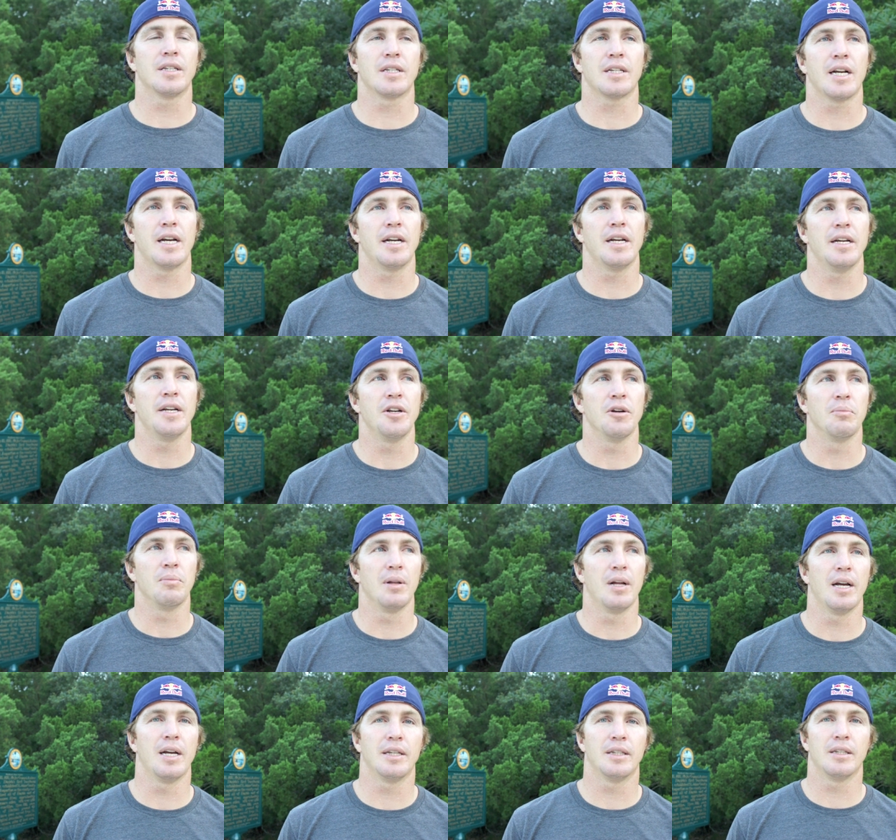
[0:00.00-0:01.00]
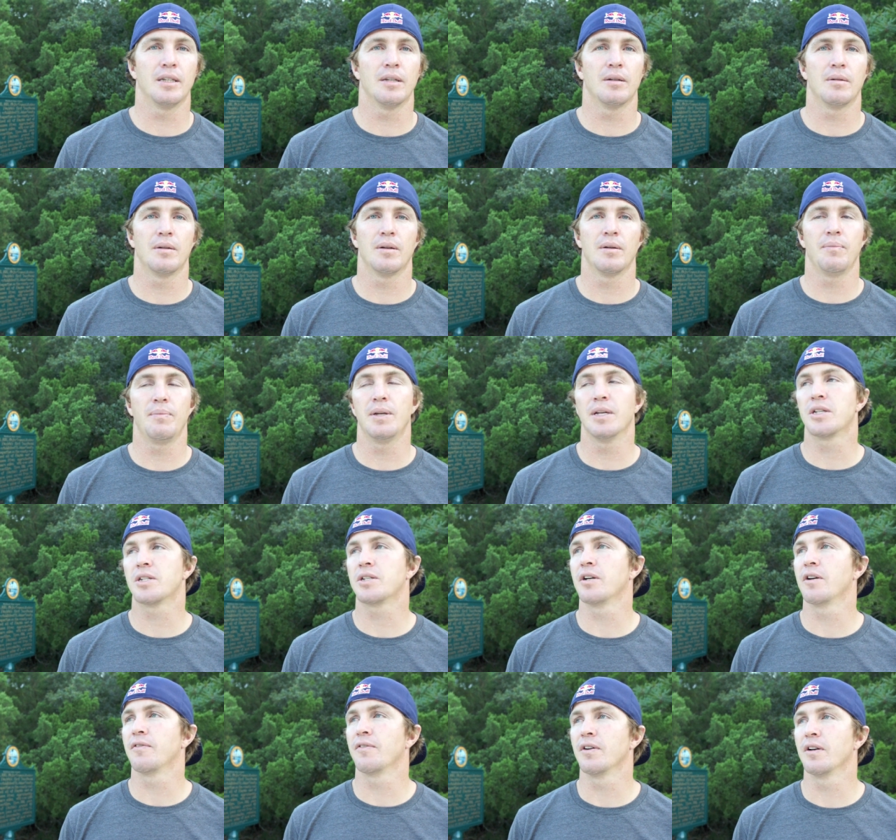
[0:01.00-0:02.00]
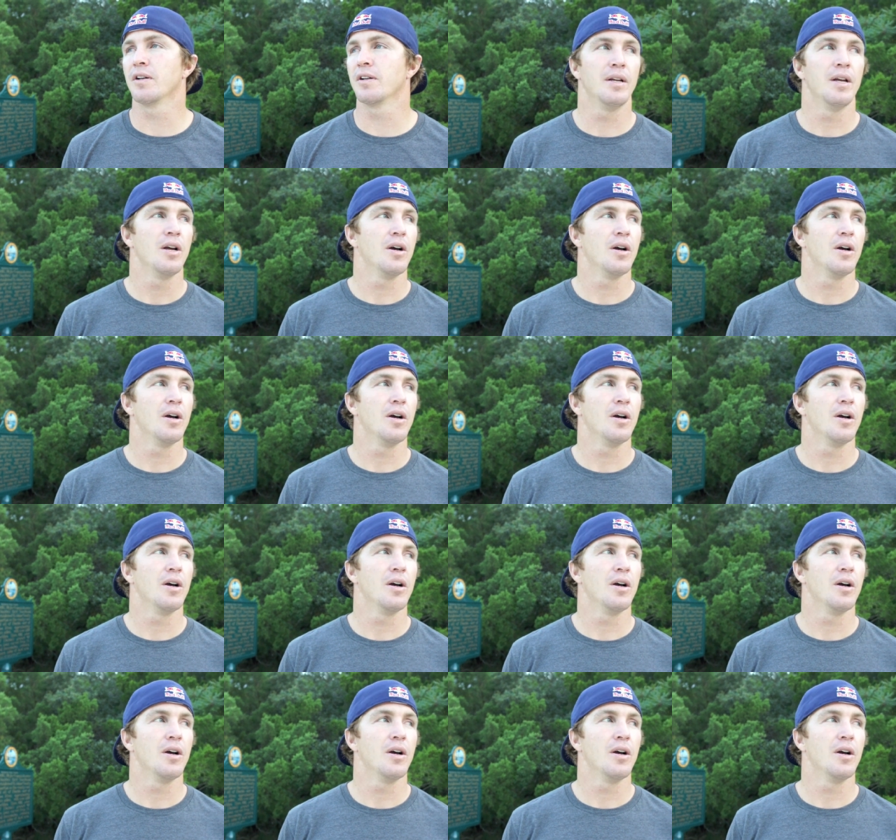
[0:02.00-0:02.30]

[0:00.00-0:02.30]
just kind of in your blood to be a surfer.